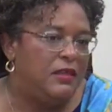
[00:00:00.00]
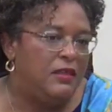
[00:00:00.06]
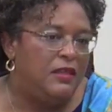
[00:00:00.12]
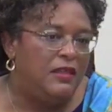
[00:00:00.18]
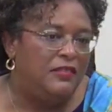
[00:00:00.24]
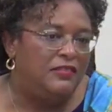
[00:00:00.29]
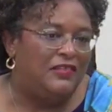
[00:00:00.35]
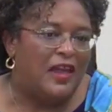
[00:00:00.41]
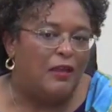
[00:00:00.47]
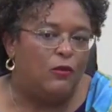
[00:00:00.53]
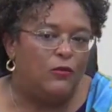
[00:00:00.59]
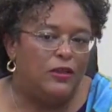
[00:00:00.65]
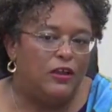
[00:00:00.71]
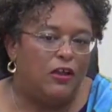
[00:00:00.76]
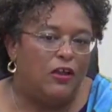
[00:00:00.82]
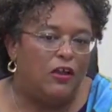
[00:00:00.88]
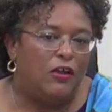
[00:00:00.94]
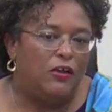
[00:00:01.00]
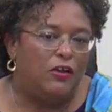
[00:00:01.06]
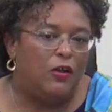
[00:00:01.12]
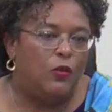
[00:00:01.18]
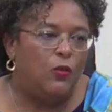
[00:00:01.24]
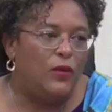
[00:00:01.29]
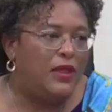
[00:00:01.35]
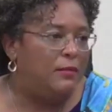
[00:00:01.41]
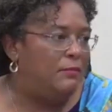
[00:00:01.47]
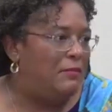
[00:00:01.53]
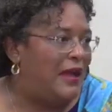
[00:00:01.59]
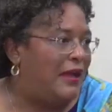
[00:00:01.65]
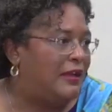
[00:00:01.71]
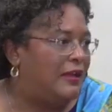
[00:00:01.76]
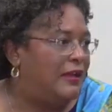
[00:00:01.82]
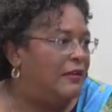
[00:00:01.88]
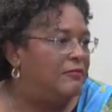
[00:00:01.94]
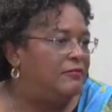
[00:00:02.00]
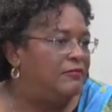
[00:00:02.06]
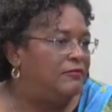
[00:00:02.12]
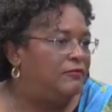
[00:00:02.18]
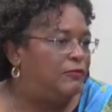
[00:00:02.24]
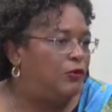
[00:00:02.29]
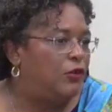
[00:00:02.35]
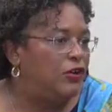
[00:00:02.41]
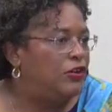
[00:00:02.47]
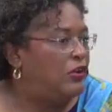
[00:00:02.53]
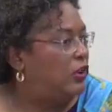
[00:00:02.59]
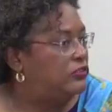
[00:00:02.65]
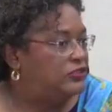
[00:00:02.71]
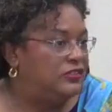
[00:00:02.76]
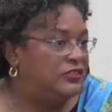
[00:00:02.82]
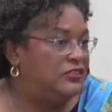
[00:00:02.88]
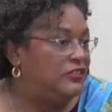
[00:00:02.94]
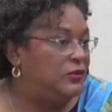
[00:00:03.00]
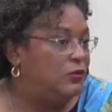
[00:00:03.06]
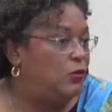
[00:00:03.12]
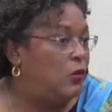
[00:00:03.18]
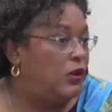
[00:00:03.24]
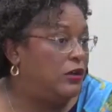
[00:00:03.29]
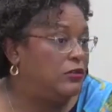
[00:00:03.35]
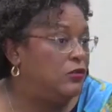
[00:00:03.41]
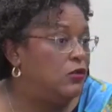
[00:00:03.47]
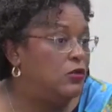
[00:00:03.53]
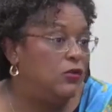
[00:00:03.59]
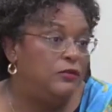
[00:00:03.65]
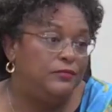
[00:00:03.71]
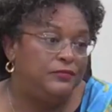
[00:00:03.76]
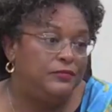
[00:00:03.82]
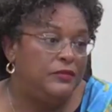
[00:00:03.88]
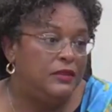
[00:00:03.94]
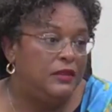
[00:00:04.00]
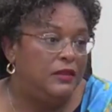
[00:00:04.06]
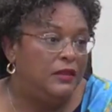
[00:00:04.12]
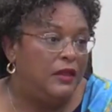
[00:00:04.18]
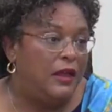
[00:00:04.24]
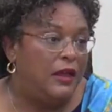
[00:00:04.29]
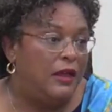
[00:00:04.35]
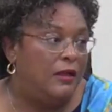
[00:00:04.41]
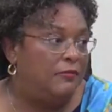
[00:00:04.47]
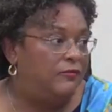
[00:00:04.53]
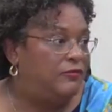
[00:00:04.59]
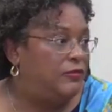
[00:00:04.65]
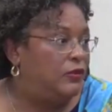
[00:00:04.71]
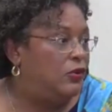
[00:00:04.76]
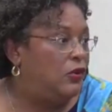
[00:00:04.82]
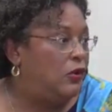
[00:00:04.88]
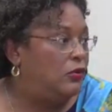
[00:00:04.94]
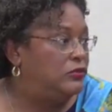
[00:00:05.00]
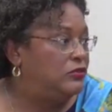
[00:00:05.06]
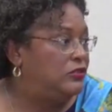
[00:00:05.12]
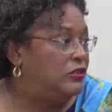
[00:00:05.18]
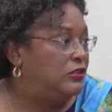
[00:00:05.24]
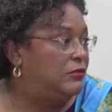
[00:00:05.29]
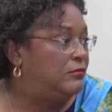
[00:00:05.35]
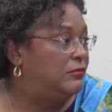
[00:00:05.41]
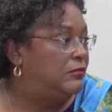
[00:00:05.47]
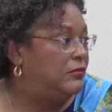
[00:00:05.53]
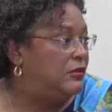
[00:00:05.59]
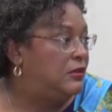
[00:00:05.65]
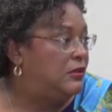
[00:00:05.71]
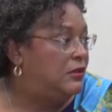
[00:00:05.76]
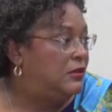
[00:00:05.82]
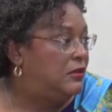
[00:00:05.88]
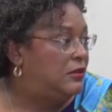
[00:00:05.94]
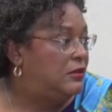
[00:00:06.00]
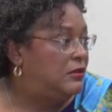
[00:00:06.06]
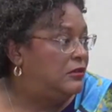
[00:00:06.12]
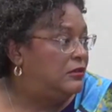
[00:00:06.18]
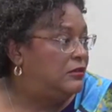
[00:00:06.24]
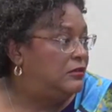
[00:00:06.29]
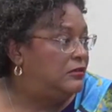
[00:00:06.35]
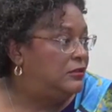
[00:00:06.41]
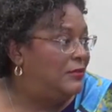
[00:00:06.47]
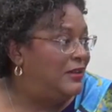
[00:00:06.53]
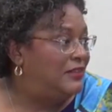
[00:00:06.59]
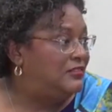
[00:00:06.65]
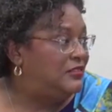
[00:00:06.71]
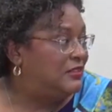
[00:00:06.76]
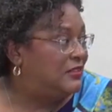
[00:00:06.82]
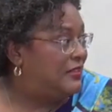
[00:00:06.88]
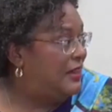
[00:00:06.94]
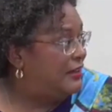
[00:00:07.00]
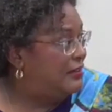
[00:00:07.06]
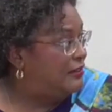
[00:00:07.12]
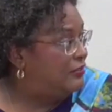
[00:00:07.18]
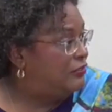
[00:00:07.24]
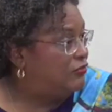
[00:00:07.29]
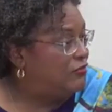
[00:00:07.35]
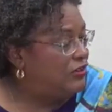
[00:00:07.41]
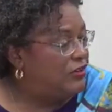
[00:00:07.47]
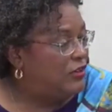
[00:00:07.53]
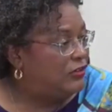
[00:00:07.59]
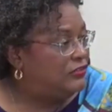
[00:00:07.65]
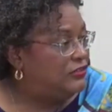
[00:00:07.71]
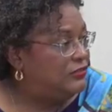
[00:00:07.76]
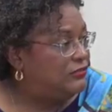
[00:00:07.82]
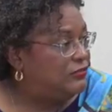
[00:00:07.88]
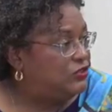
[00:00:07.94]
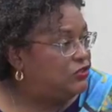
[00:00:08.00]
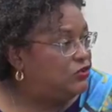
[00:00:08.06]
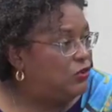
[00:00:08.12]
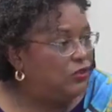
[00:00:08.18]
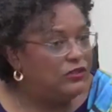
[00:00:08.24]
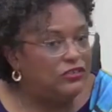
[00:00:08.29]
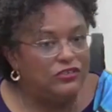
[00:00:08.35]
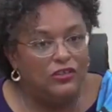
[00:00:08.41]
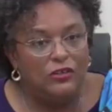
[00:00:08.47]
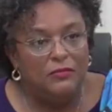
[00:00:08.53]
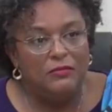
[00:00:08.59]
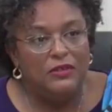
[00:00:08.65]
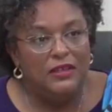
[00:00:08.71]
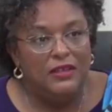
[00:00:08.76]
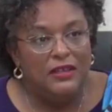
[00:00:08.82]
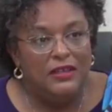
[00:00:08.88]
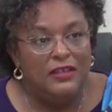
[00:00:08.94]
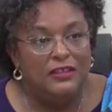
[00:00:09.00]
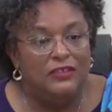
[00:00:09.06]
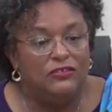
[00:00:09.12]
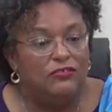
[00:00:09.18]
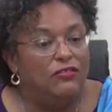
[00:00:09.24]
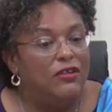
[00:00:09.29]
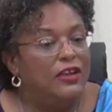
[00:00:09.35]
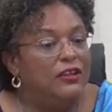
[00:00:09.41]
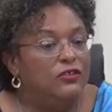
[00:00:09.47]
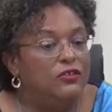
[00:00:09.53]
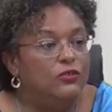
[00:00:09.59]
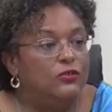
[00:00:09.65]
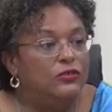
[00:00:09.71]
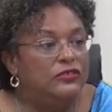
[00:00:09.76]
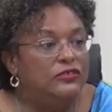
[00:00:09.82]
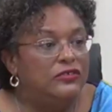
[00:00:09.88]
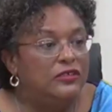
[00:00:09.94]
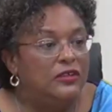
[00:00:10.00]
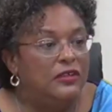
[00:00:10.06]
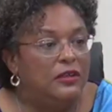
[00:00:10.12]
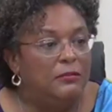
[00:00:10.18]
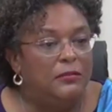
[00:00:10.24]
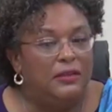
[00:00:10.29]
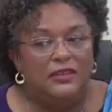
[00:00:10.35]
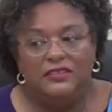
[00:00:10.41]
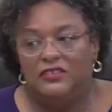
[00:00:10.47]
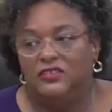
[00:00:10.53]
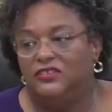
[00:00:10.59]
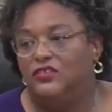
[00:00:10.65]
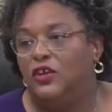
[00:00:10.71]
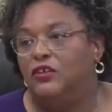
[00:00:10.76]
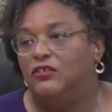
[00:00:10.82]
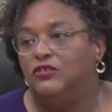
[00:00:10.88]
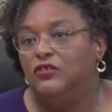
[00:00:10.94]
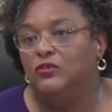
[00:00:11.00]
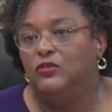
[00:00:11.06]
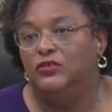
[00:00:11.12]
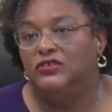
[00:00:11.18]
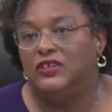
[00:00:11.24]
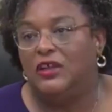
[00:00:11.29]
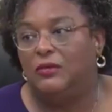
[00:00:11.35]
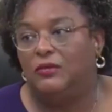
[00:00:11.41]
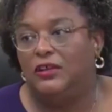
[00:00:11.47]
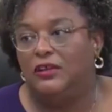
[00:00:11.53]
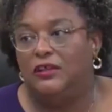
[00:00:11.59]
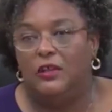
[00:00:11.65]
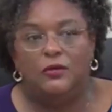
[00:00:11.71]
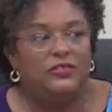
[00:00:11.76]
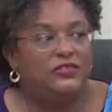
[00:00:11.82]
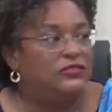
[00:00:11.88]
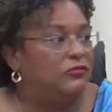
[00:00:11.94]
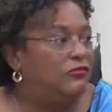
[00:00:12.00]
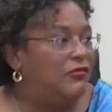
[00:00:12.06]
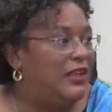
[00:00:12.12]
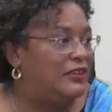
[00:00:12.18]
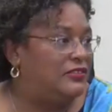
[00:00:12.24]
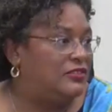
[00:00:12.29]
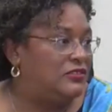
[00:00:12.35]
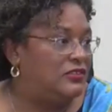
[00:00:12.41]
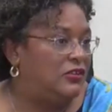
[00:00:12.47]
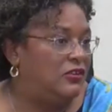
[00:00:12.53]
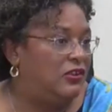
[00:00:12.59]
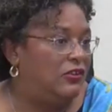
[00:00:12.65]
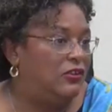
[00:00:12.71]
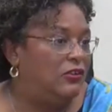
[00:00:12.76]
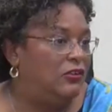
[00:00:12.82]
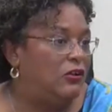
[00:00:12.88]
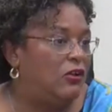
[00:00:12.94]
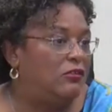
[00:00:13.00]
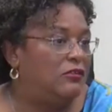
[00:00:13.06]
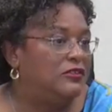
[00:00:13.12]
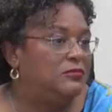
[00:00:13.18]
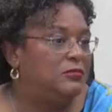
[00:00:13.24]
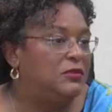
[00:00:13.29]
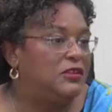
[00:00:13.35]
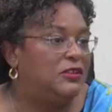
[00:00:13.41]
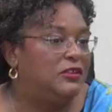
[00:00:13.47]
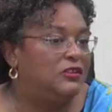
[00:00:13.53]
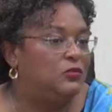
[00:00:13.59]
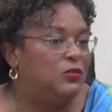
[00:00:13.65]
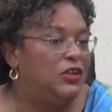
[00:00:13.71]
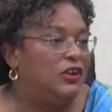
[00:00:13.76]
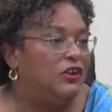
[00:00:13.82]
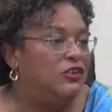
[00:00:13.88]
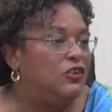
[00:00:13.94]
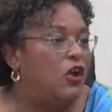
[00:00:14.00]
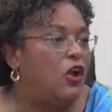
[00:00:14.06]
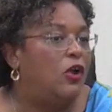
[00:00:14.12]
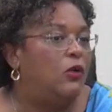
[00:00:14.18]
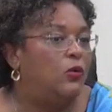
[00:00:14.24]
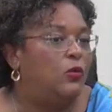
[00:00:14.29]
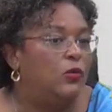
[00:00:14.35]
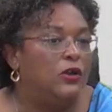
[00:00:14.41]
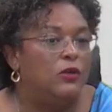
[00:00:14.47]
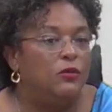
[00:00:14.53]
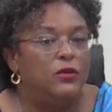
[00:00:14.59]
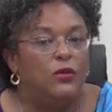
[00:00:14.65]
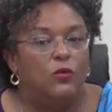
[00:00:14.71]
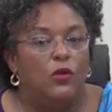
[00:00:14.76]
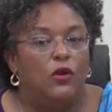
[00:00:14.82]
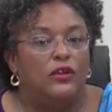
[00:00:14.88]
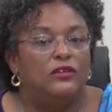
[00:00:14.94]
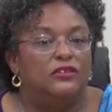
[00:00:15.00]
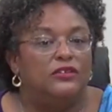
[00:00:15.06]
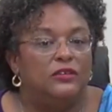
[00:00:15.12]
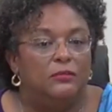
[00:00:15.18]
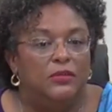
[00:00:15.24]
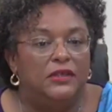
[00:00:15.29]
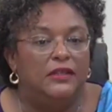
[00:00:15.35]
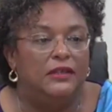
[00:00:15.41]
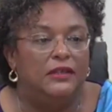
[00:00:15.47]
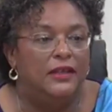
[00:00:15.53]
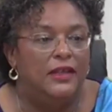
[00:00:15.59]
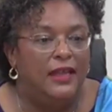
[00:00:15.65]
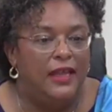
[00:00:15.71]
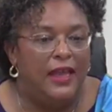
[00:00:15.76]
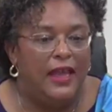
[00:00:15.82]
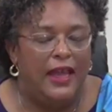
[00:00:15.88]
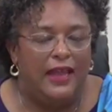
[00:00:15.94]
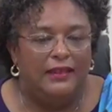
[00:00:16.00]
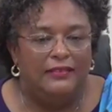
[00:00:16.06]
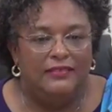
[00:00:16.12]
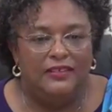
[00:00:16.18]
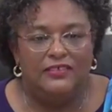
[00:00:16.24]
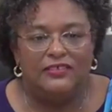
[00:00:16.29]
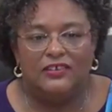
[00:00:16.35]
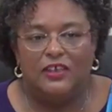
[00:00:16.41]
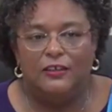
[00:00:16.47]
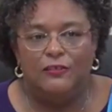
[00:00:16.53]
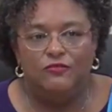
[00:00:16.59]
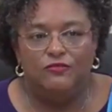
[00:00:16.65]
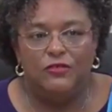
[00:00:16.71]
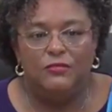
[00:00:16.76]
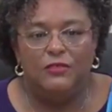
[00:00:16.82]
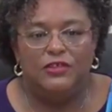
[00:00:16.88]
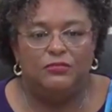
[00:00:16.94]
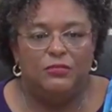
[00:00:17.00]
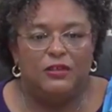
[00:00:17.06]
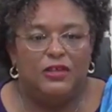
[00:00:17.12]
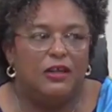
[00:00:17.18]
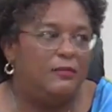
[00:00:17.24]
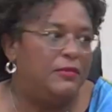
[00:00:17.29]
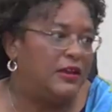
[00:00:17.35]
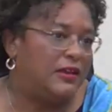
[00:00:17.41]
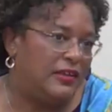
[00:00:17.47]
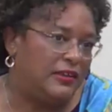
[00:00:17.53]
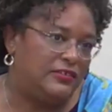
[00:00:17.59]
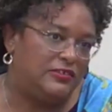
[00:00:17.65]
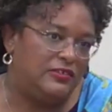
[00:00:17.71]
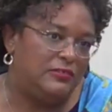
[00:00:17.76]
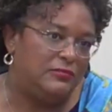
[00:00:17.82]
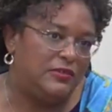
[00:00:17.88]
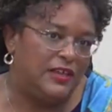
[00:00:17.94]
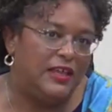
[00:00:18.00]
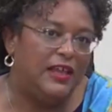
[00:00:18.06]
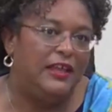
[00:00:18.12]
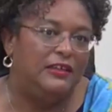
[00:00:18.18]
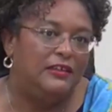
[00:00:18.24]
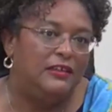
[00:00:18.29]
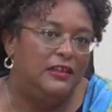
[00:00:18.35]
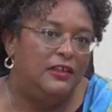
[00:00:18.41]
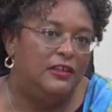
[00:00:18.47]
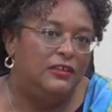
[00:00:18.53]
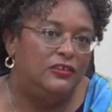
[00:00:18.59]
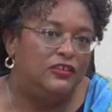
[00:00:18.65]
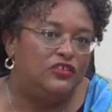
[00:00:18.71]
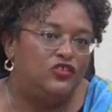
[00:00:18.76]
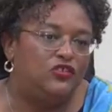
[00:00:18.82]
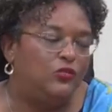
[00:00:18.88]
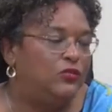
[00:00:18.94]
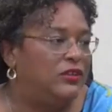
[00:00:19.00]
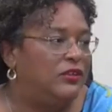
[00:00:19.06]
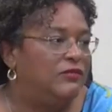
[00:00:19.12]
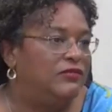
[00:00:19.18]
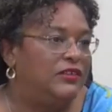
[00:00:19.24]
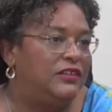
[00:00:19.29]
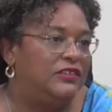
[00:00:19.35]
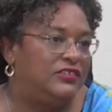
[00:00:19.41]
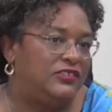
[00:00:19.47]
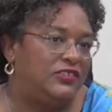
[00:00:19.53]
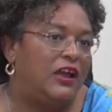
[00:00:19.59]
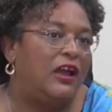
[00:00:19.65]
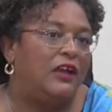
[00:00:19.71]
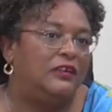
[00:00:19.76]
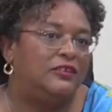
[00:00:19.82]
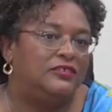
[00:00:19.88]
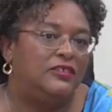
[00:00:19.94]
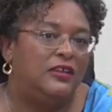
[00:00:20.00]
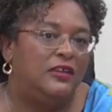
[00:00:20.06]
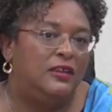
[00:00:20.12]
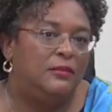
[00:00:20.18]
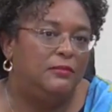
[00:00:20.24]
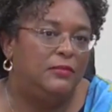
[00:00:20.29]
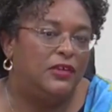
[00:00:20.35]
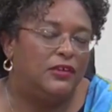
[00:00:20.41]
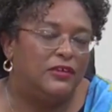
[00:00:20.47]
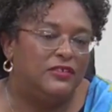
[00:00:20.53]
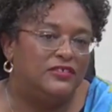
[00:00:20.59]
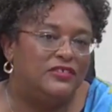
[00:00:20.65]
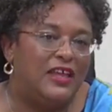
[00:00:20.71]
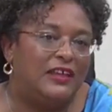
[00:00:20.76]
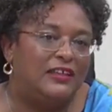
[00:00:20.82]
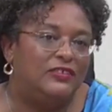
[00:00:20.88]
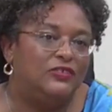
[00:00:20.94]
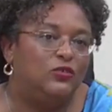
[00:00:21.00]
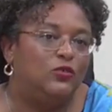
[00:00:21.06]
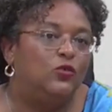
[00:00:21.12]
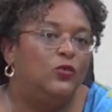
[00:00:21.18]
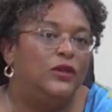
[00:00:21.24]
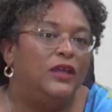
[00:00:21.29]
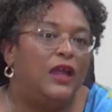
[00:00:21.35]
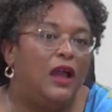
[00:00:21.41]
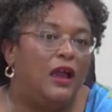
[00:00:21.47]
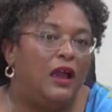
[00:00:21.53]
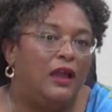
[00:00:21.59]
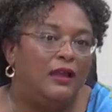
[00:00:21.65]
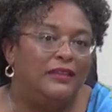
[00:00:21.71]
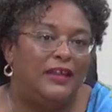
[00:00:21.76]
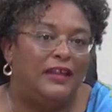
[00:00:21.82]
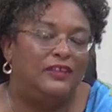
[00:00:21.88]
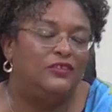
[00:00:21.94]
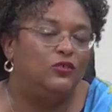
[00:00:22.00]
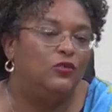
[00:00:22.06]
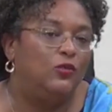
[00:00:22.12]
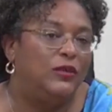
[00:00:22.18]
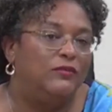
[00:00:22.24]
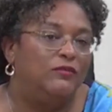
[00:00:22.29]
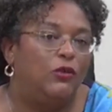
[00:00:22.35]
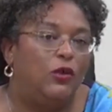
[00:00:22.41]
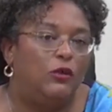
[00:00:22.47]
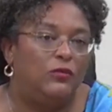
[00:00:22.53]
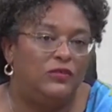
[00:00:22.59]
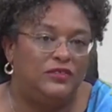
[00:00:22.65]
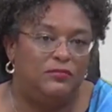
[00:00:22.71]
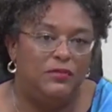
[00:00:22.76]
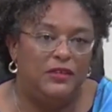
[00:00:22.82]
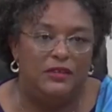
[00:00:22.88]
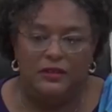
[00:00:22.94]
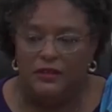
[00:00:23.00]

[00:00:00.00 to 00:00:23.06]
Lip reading: That we are on our way back up 4 notches in one go for long-term domestic debt and 3 notches for short-term is great news, but it is not news that will allow us to rest on our laurels, because we are not where we want to be. And this country must become accustomed again to shooting for the stars, because that is who we are, that is who we've always been.